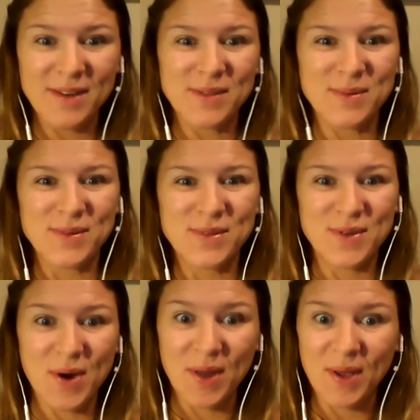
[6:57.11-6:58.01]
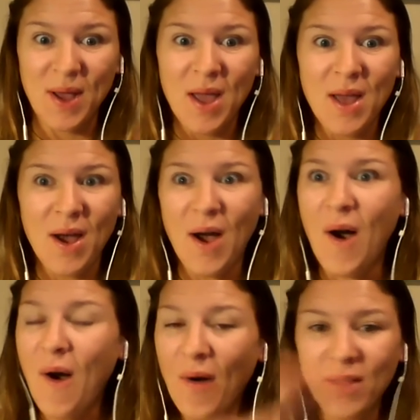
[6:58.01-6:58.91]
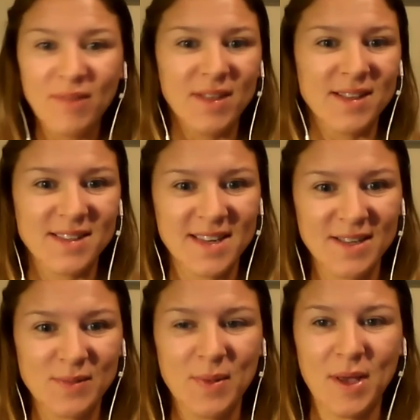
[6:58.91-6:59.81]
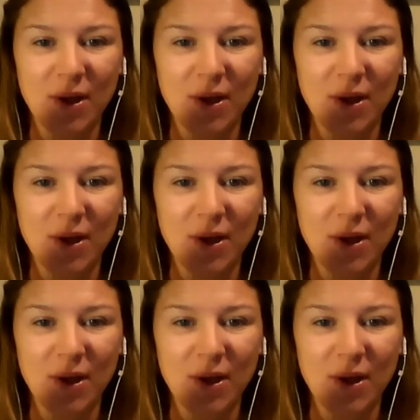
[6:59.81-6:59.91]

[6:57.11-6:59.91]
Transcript: because we're starting all of this next week.